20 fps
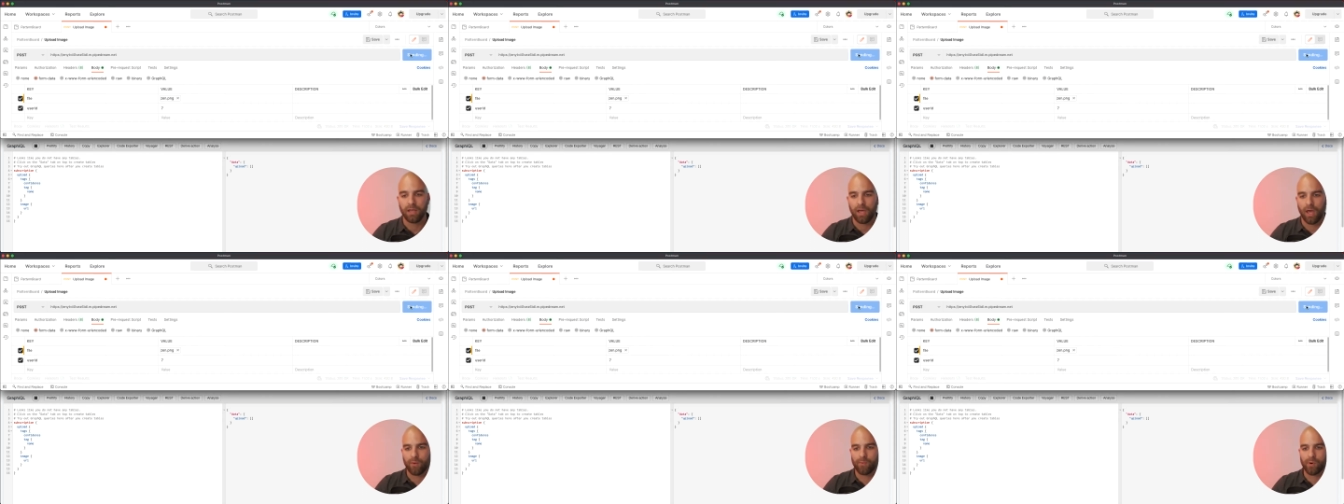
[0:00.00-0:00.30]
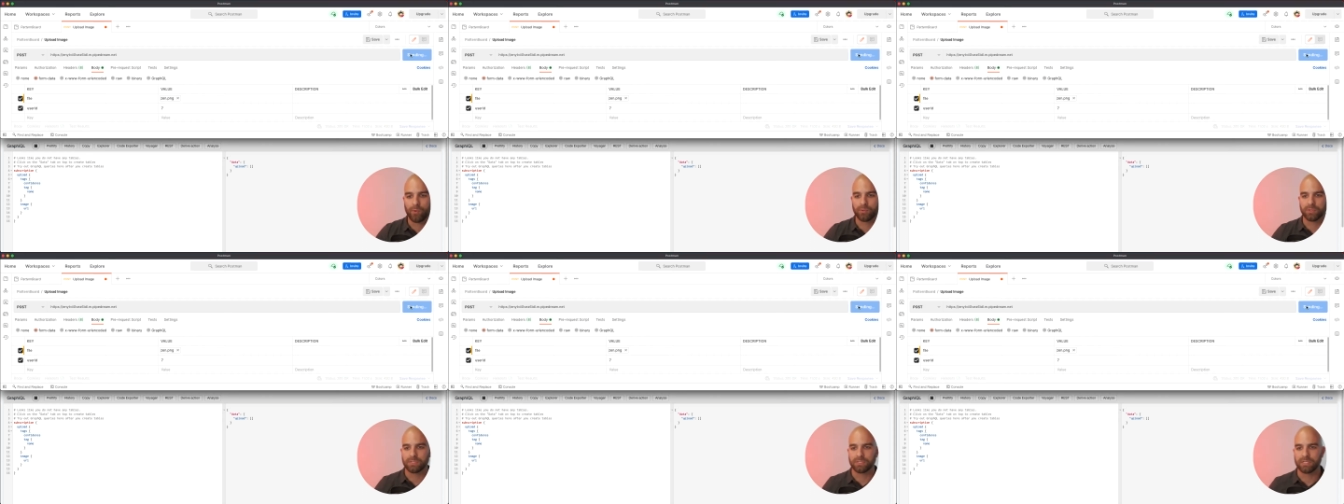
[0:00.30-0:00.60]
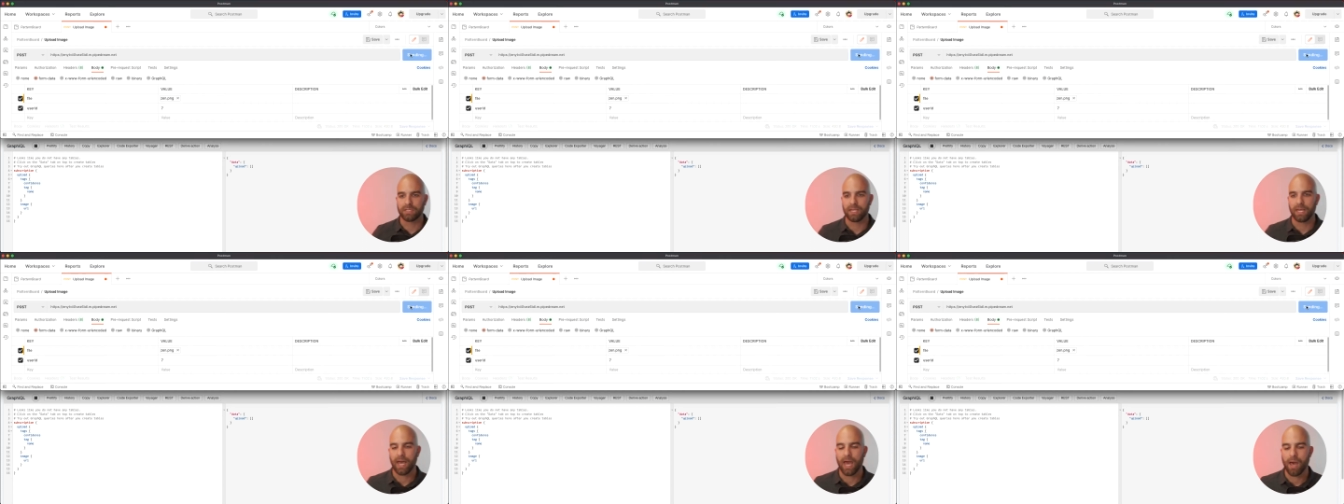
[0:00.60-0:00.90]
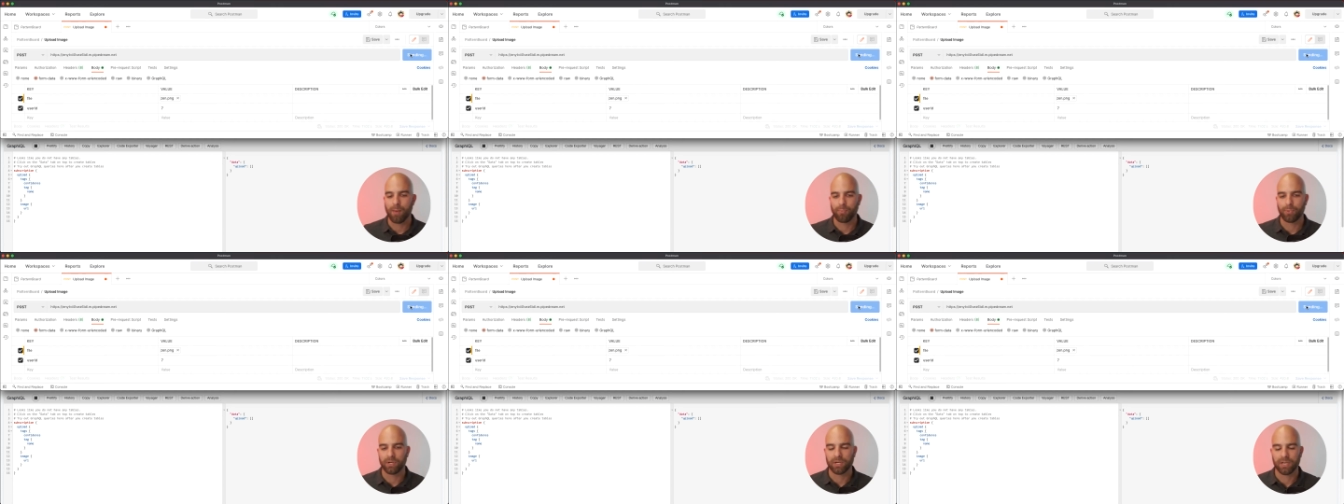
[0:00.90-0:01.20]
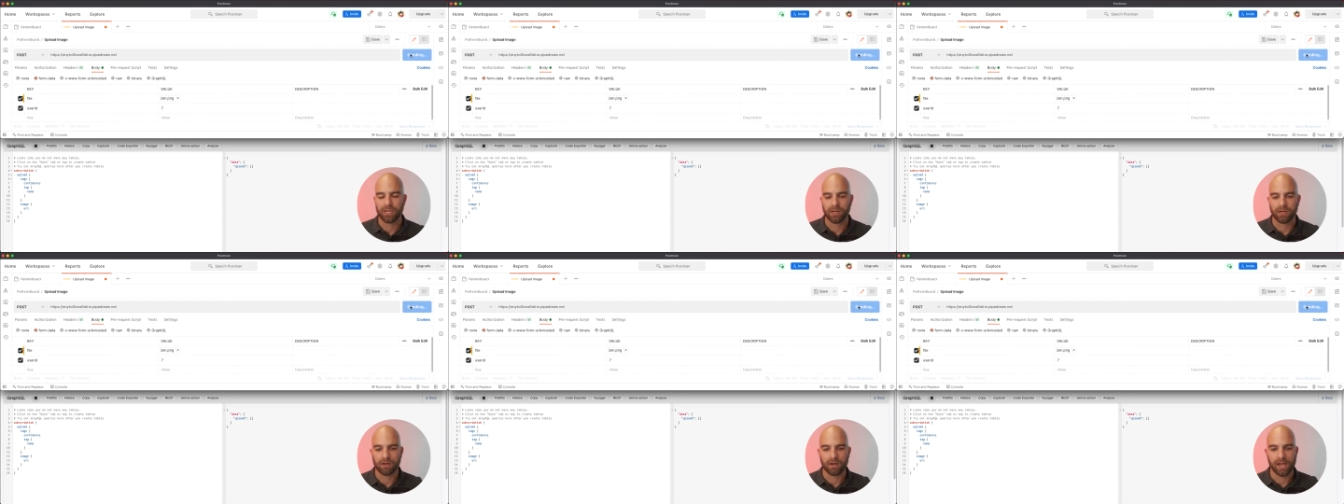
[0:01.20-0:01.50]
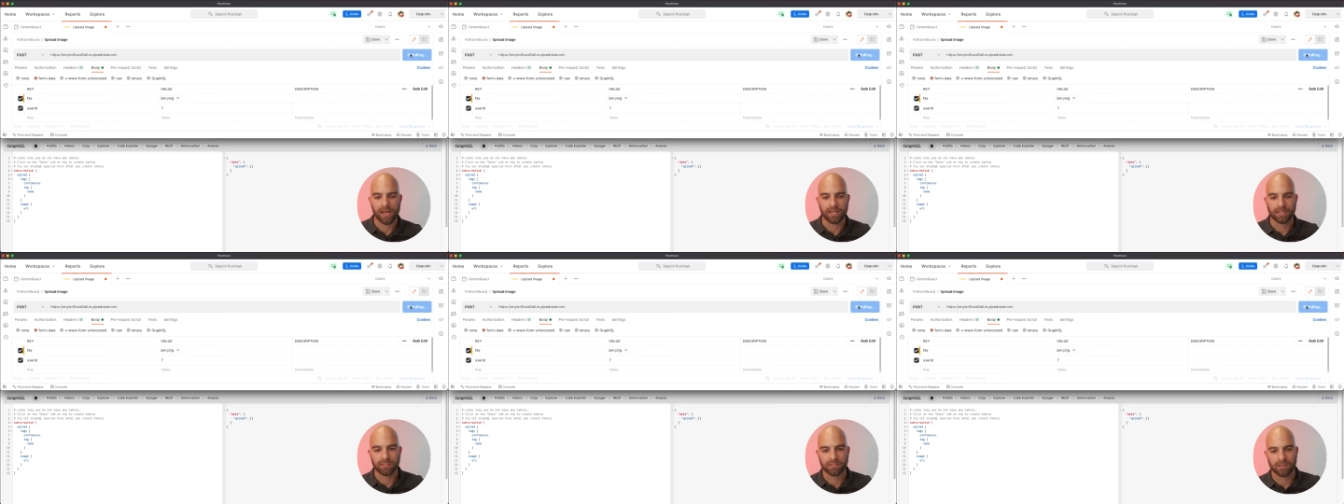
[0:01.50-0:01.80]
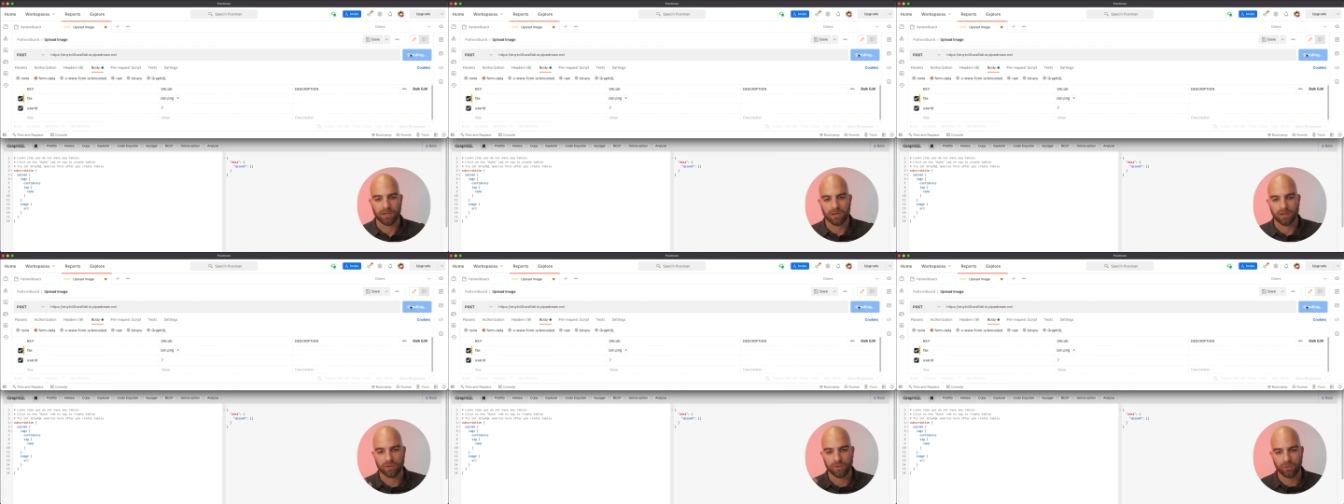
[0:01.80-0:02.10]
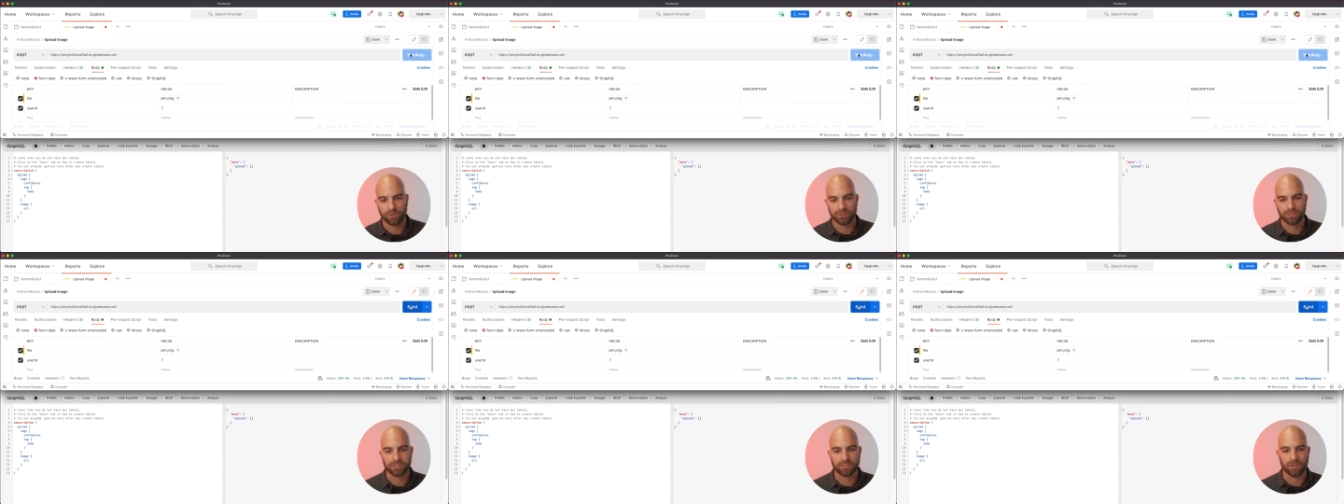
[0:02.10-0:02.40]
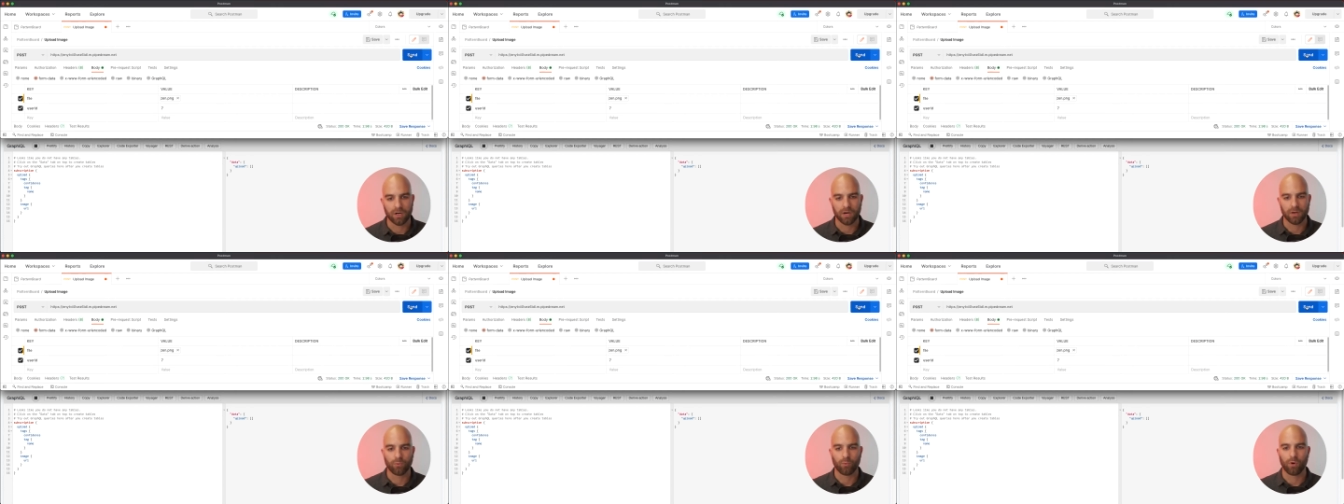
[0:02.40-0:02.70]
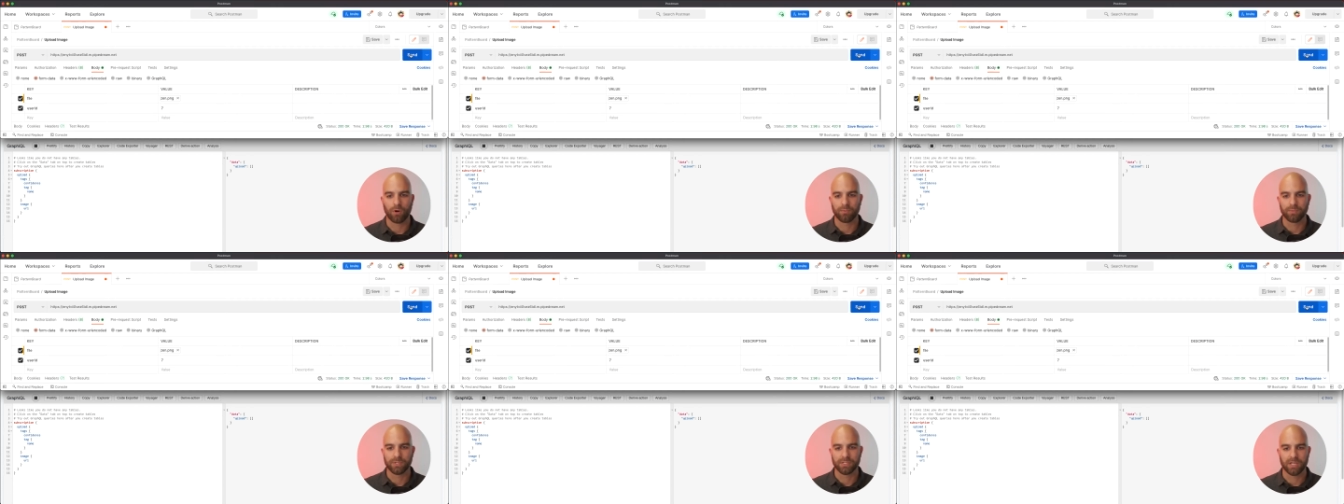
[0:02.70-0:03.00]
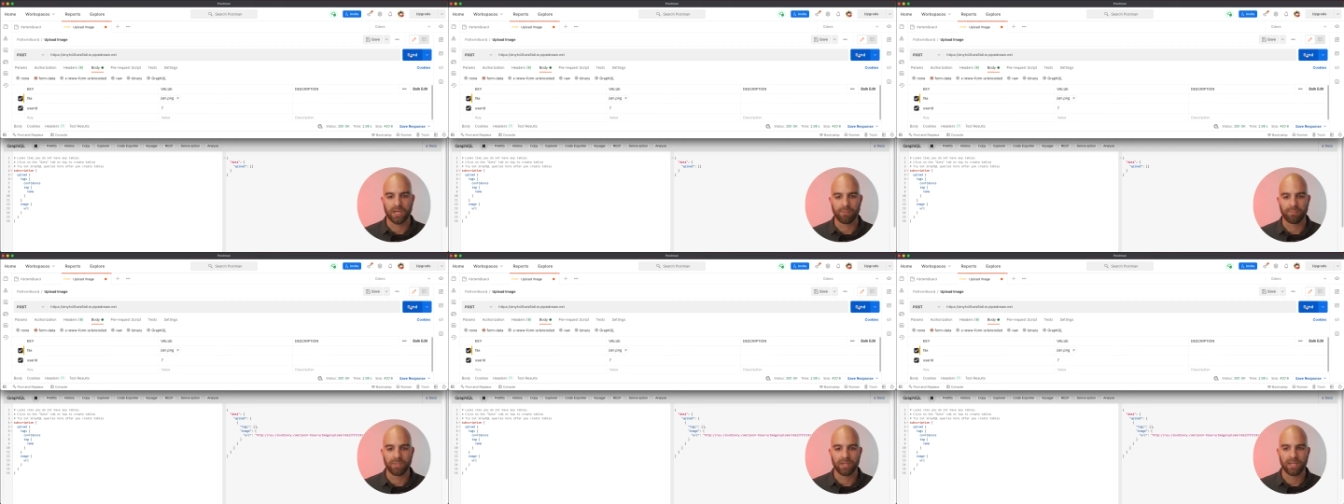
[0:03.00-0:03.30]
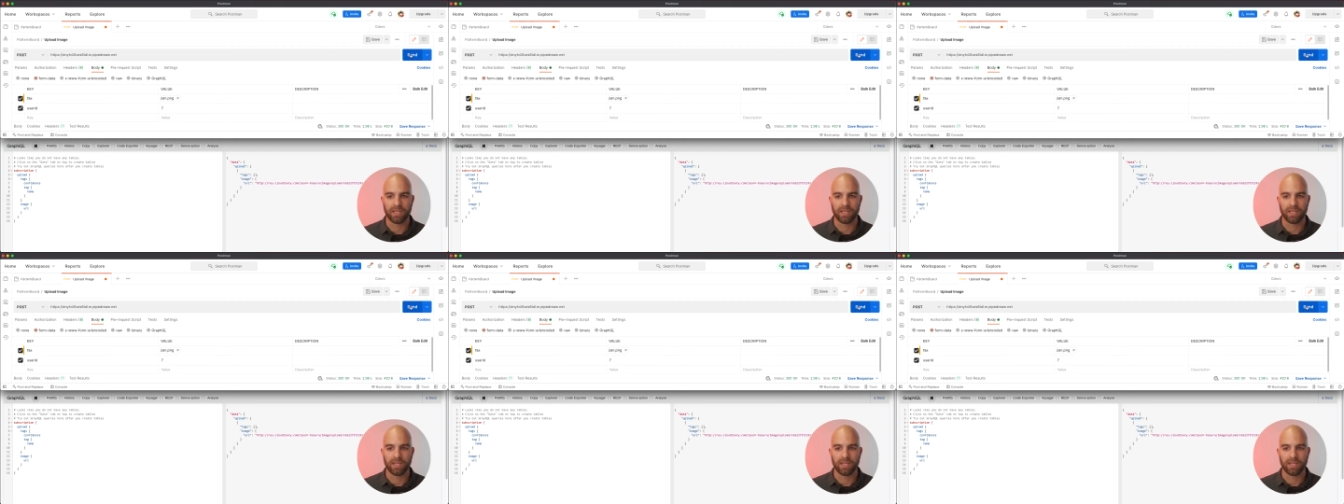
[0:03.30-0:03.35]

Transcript: And what we'll see happen here as our cold start warms up